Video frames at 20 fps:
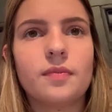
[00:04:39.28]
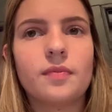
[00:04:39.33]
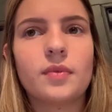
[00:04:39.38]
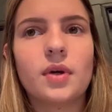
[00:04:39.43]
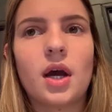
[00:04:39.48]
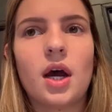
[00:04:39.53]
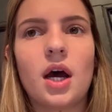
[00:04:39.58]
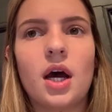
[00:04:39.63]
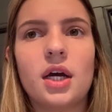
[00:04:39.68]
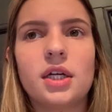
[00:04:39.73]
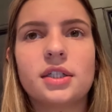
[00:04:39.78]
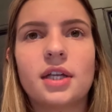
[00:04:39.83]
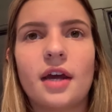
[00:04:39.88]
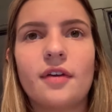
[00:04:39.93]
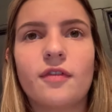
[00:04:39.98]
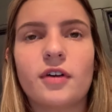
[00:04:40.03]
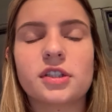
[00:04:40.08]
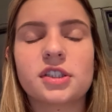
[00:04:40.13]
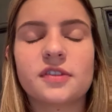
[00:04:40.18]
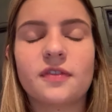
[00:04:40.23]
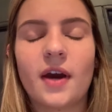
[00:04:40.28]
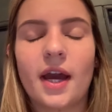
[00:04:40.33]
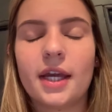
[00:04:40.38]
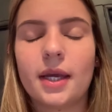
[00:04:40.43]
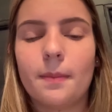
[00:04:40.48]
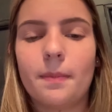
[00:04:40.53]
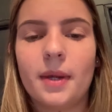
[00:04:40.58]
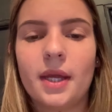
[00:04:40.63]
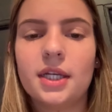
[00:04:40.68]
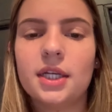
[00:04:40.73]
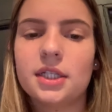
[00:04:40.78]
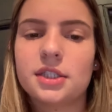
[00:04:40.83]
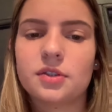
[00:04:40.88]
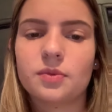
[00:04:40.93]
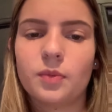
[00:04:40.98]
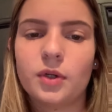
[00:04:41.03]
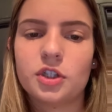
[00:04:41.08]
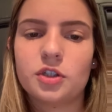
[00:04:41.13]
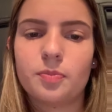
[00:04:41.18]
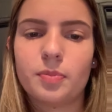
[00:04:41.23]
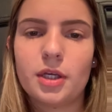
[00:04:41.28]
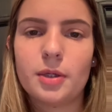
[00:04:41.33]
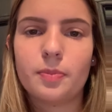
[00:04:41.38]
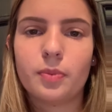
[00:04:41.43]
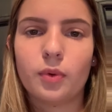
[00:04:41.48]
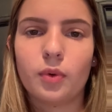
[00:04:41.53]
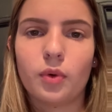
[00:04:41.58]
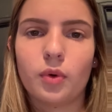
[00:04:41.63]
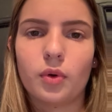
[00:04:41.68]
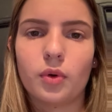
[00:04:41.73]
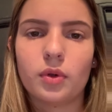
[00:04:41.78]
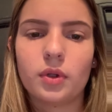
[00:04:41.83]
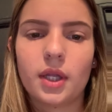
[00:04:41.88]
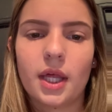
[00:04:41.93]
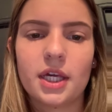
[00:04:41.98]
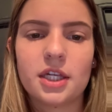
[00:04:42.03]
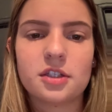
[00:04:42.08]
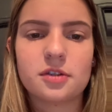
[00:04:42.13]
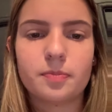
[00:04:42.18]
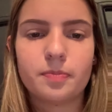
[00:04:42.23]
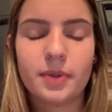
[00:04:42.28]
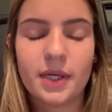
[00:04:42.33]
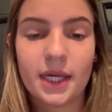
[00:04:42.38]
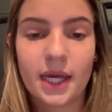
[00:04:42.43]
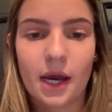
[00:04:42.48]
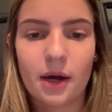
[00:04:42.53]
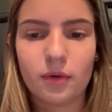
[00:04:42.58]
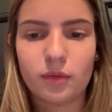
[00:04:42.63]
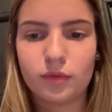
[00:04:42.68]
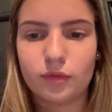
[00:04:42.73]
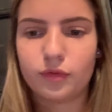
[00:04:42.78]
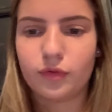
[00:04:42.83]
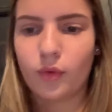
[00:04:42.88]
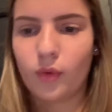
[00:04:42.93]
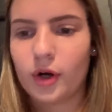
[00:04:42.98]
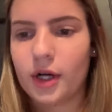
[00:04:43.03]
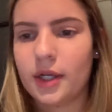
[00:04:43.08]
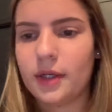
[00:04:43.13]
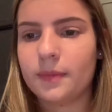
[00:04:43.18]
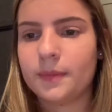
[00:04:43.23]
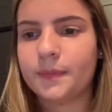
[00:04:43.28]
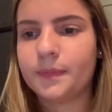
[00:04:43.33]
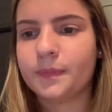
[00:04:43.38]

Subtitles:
diversifying opinions in which people like speak out for it.